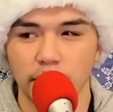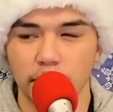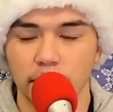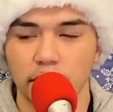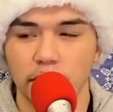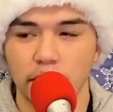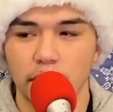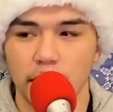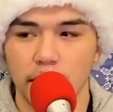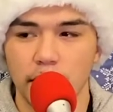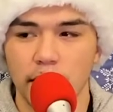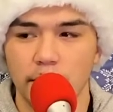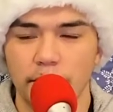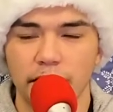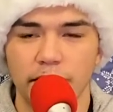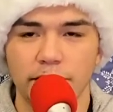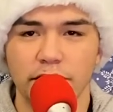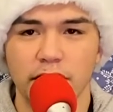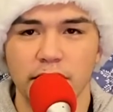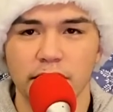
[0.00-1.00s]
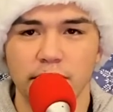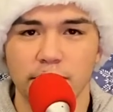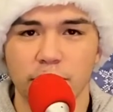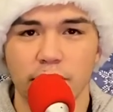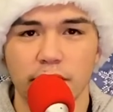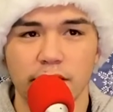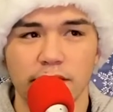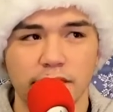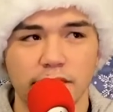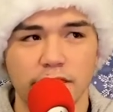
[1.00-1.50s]
I mean, I've done some
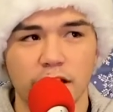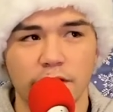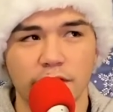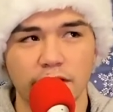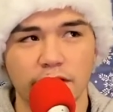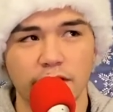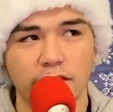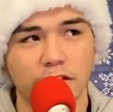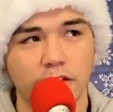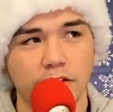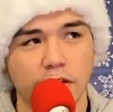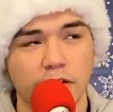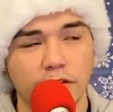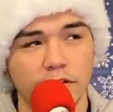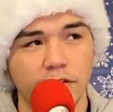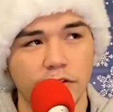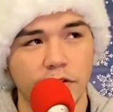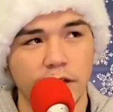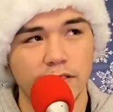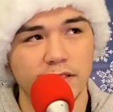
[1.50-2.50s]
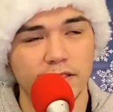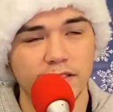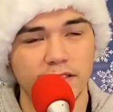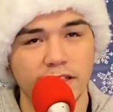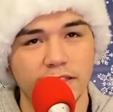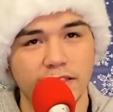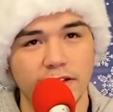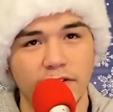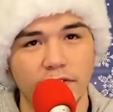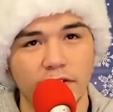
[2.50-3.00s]
crazy stuff. I think the craziest
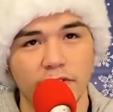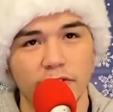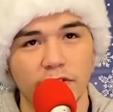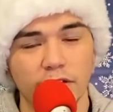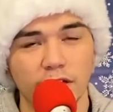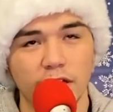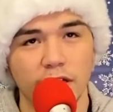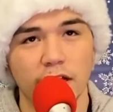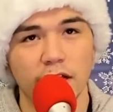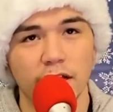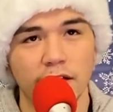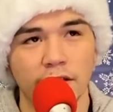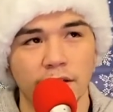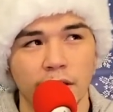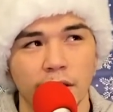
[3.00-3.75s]
things I've ever done